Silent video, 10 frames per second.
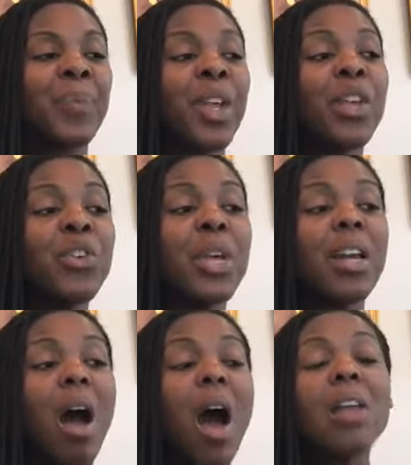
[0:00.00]
You
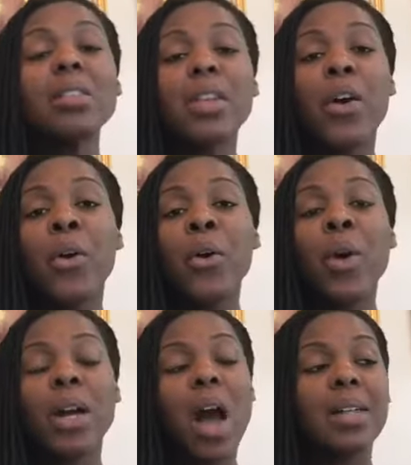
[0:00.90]
can
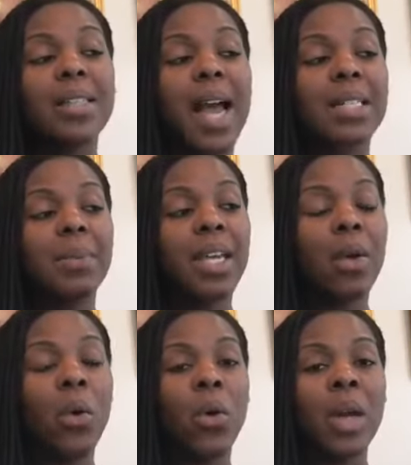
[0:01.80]
also contact
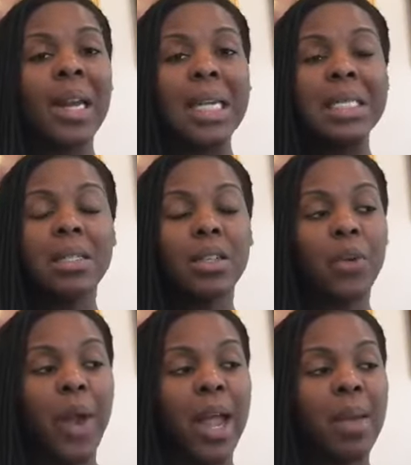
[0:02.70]
me on
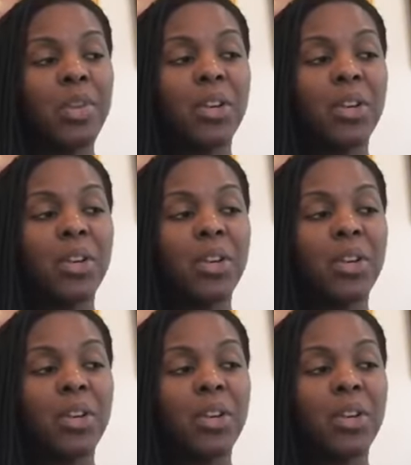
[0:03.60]
Instagram.